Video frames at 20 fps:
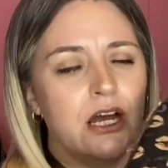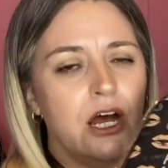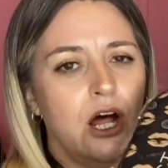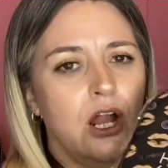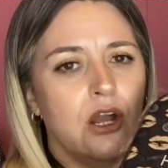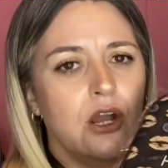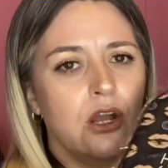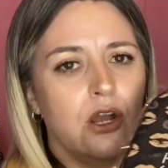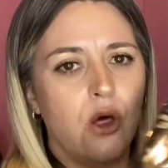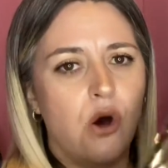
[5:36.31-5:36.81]

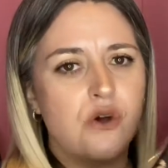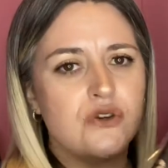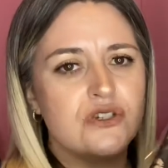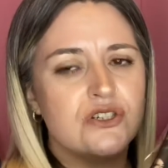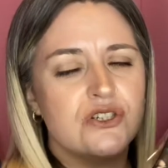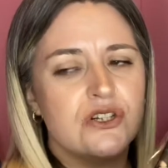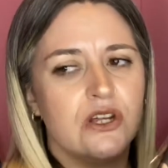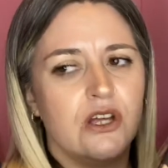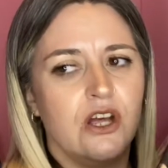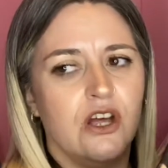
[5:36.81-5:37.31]
A
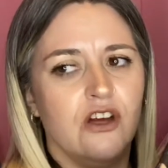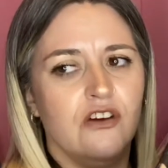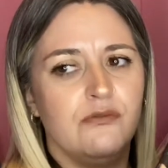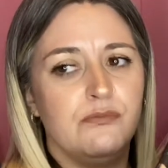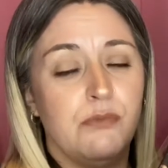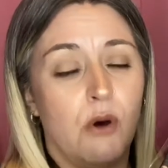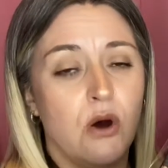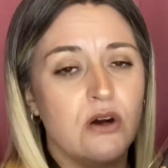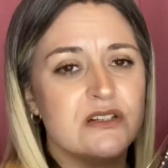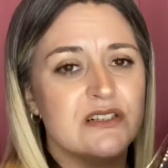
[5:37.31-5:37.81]
lot of
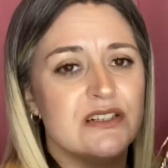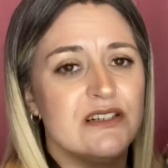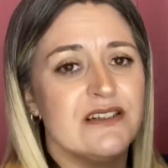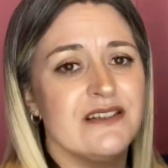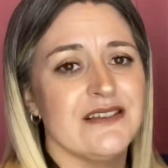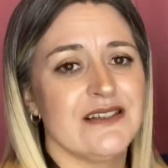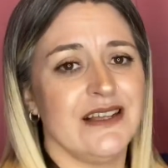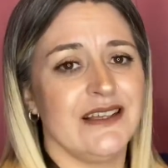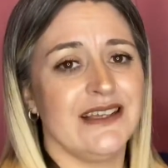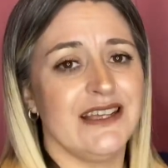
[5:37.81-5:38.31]

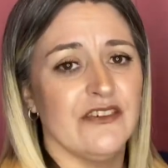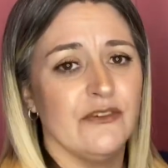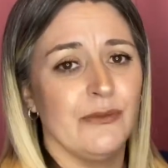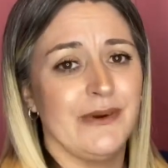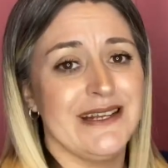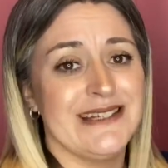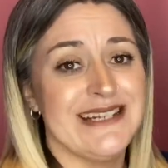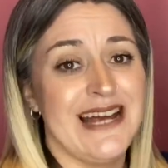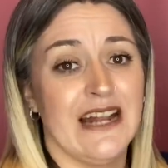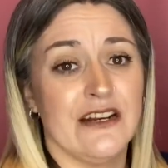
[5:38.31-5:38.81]
boxes that give
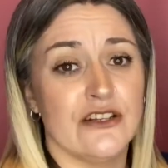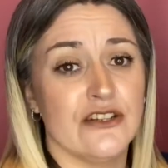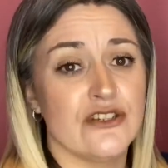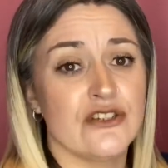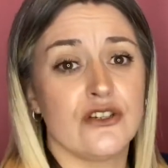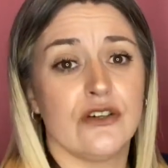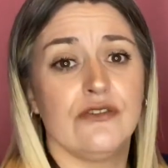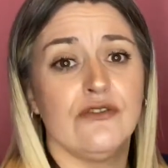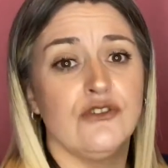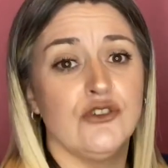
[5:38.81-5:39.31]
away tannin
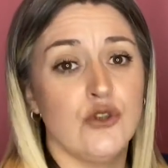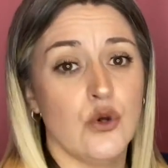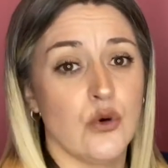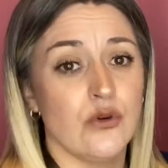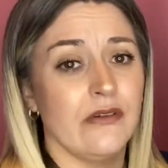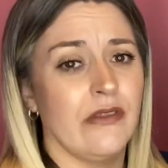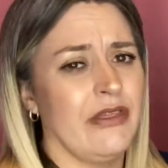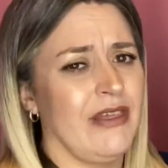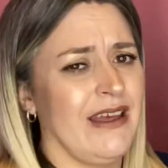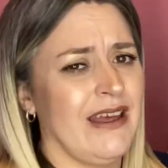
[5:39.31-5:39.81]
stuff
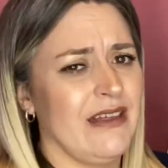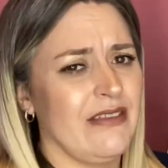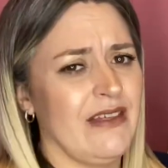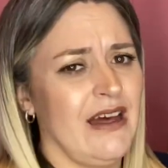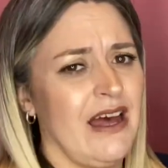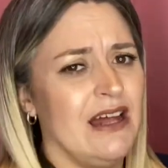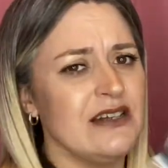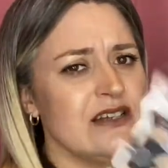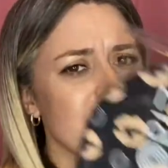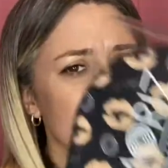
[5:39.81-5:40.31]
don't think of
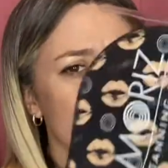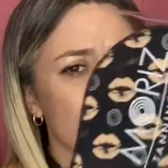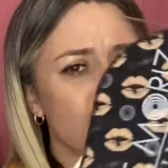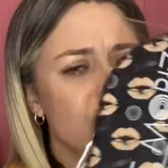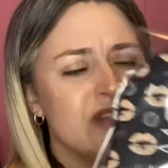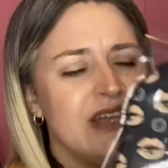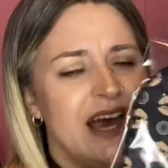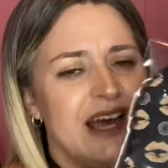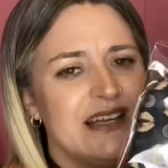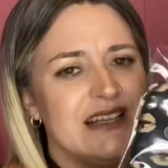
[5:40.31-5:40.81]
that, so
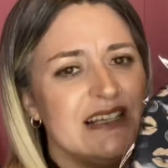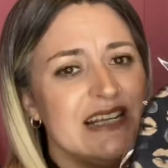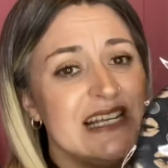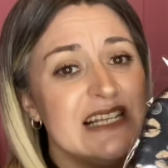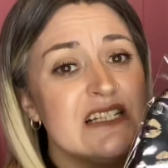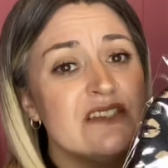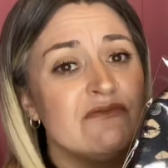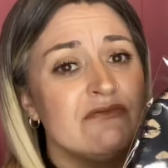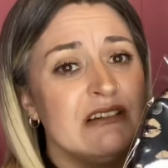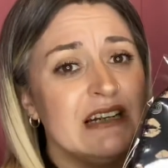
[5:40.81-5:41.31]
that
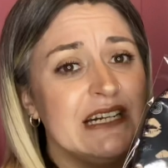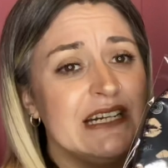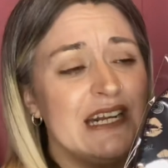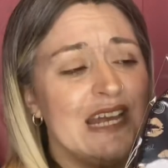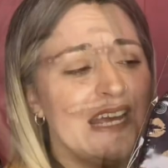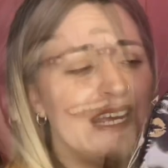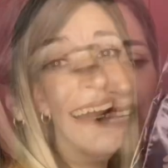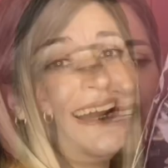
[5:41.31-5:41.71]
is really nice.